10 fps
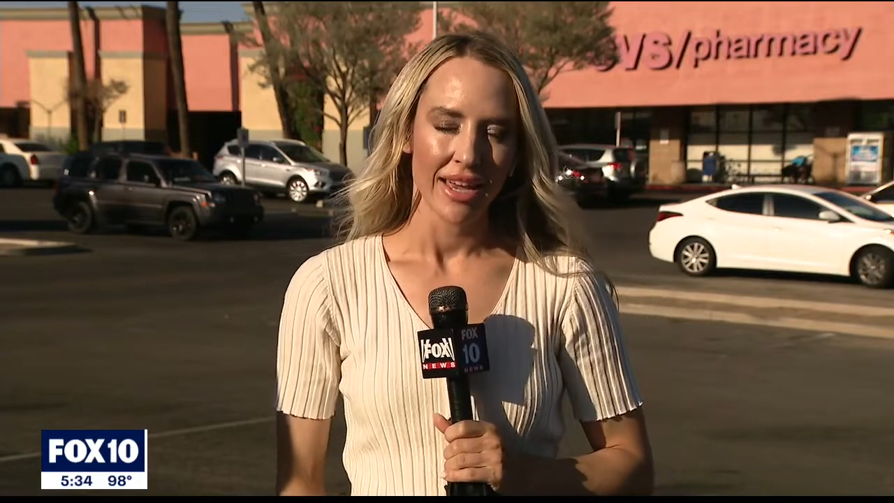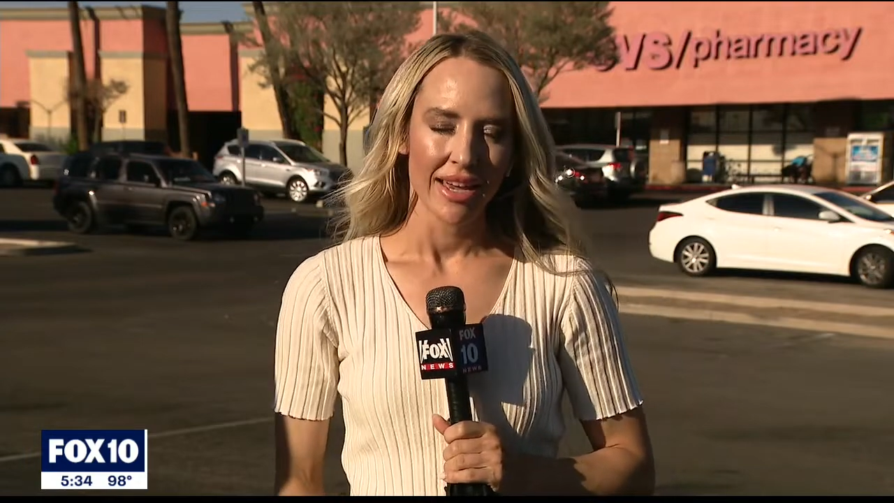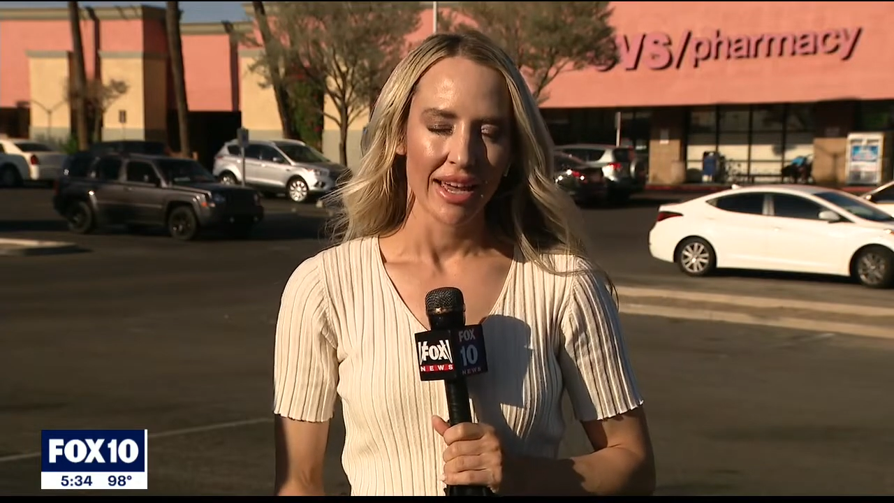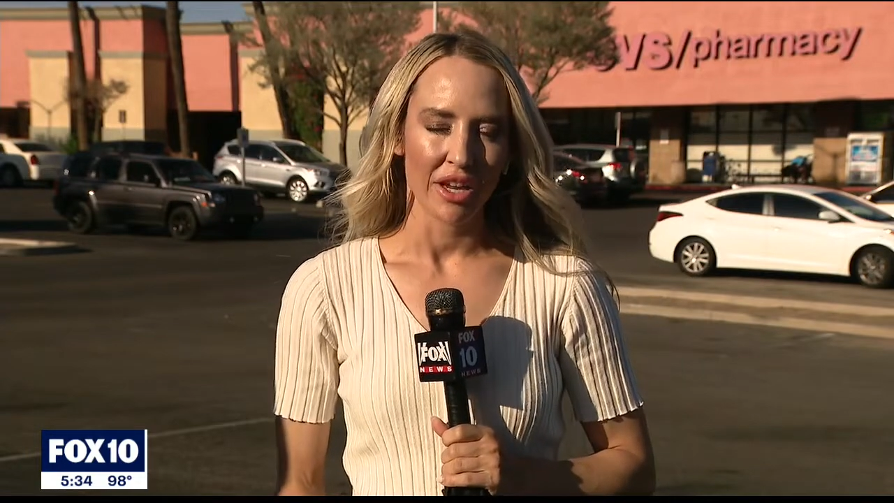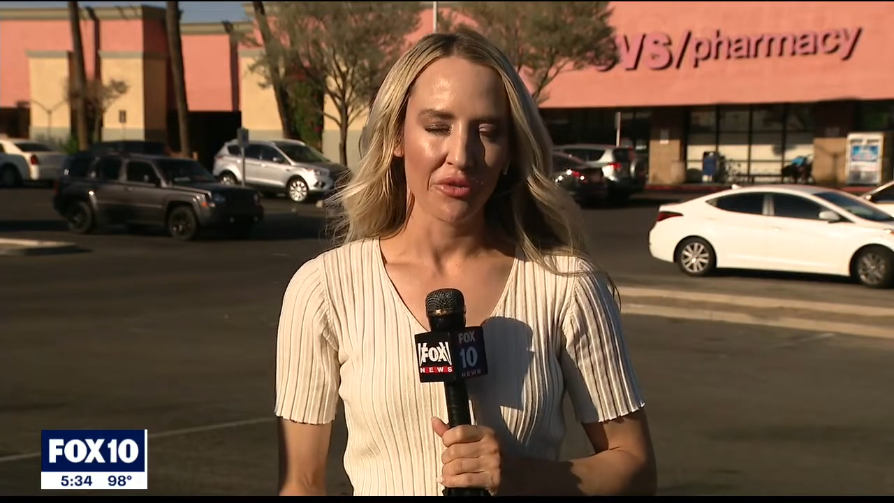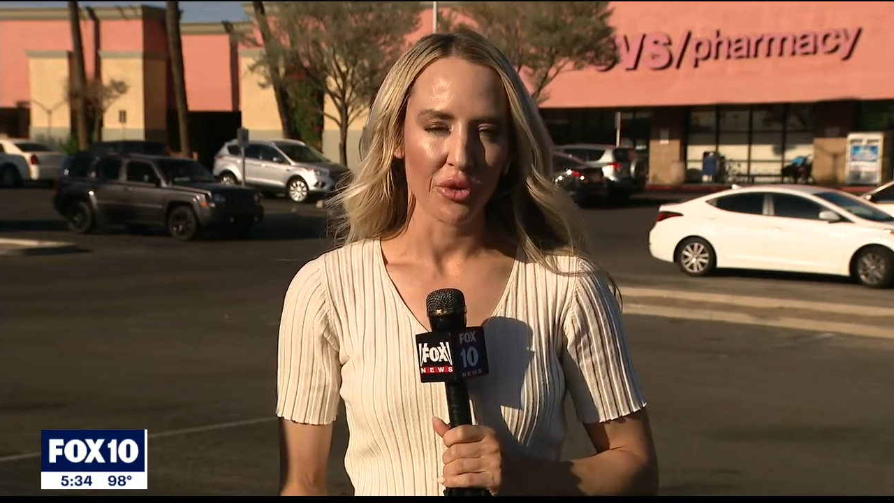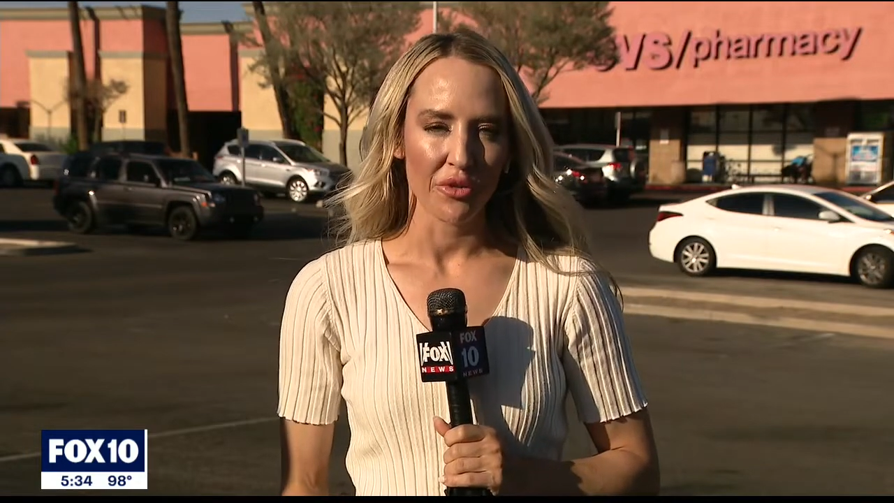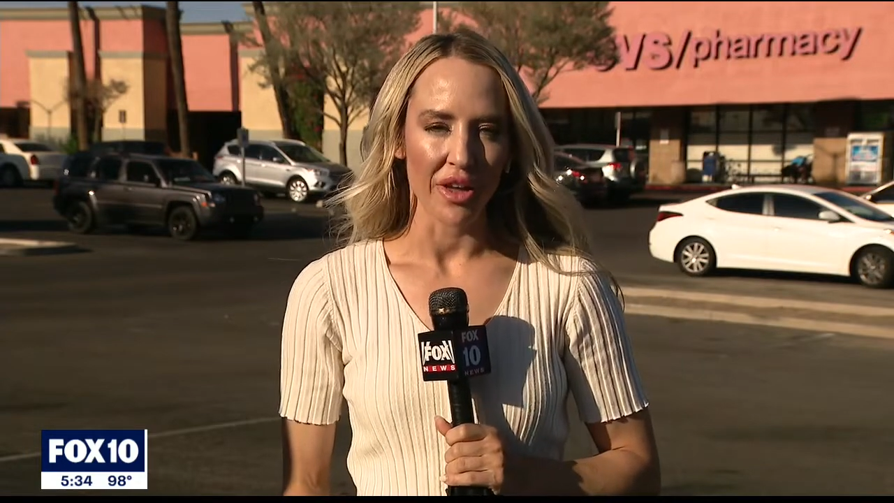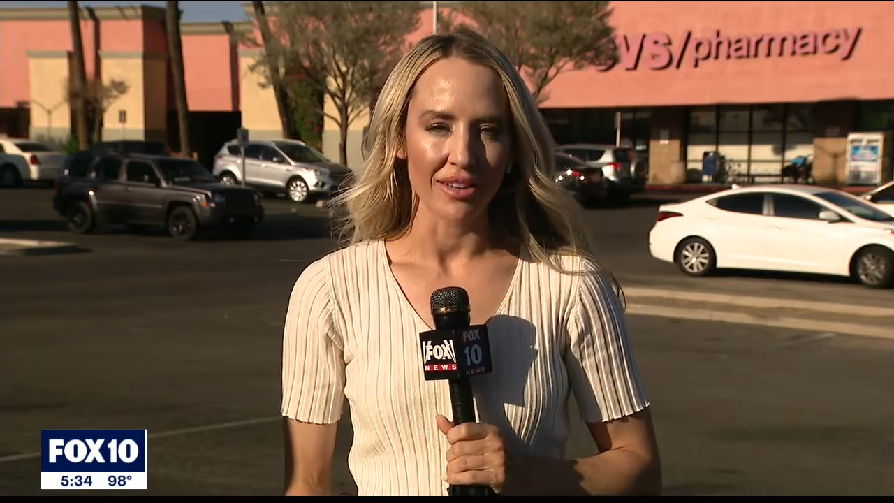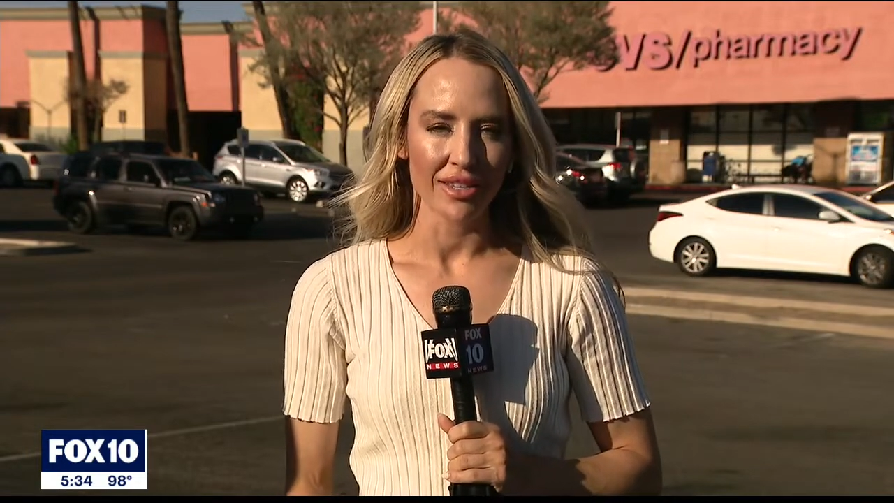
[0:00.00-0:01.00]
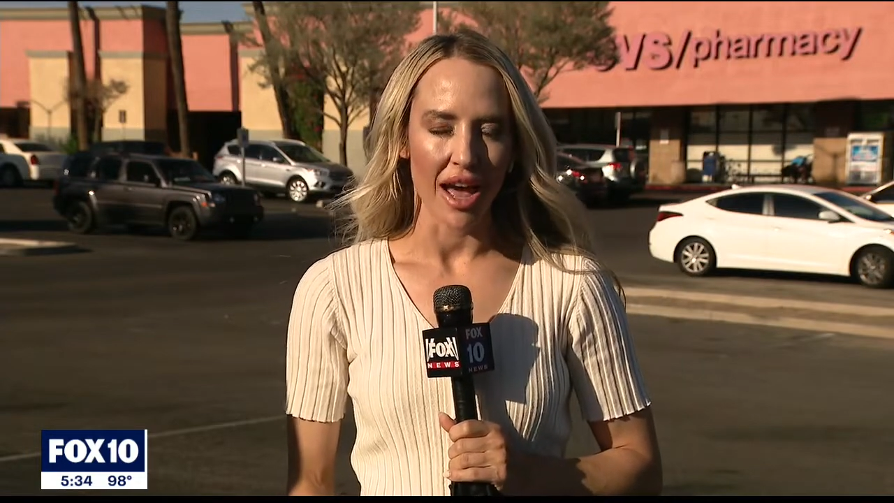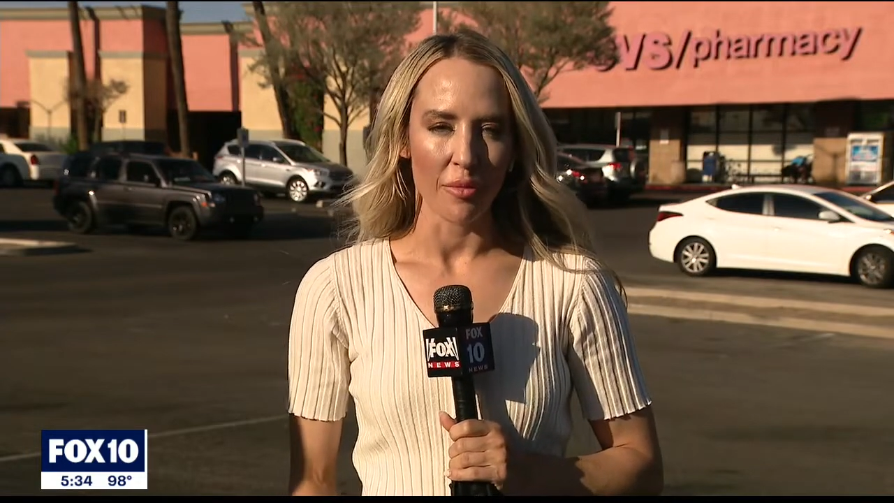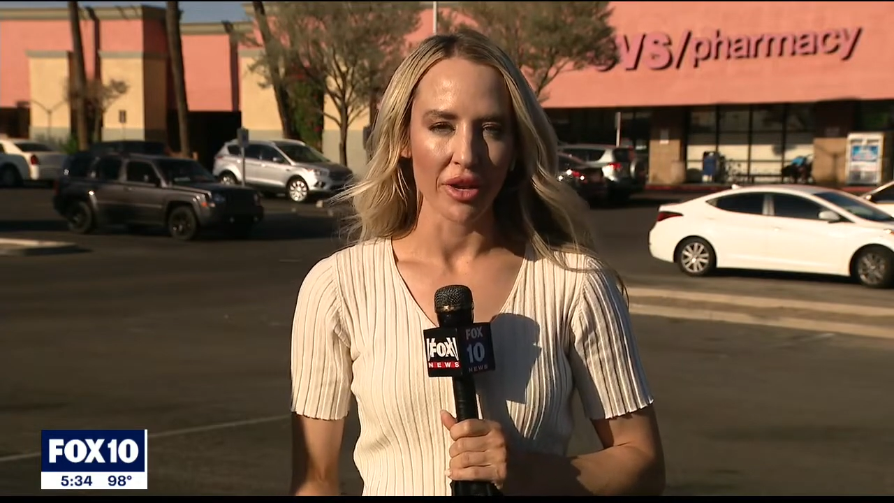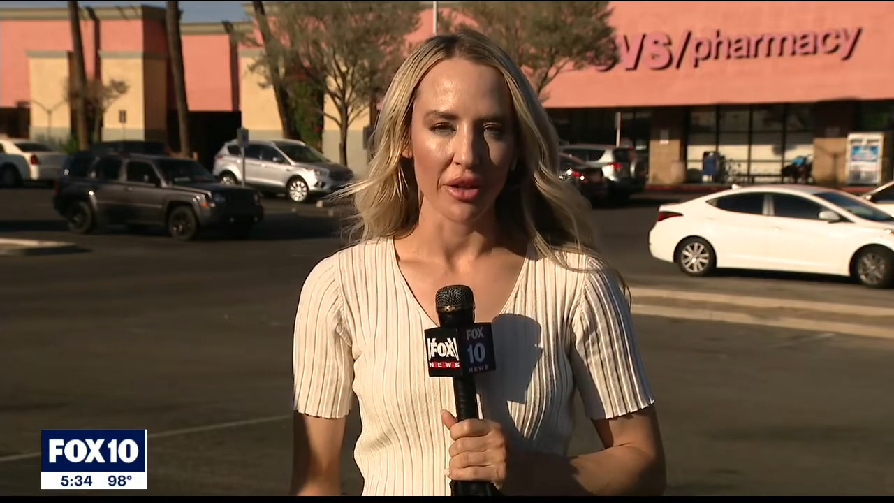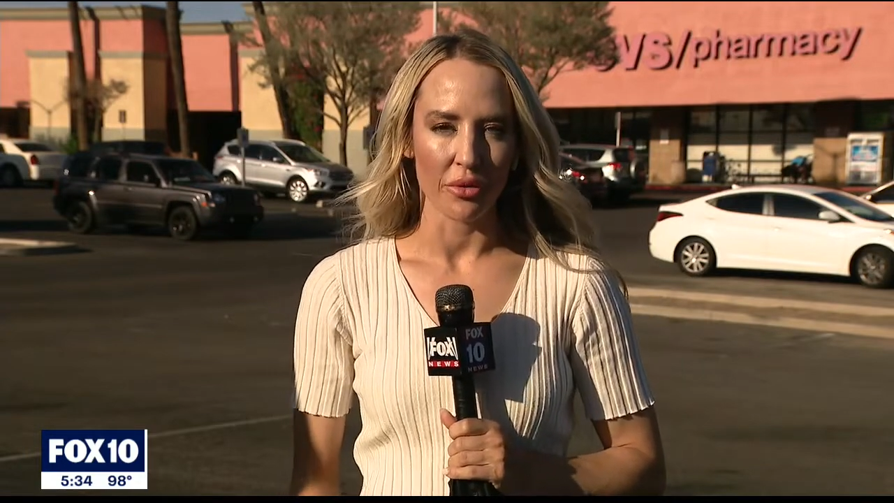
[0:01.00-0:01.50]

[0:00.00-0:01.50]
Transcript: And a few events happening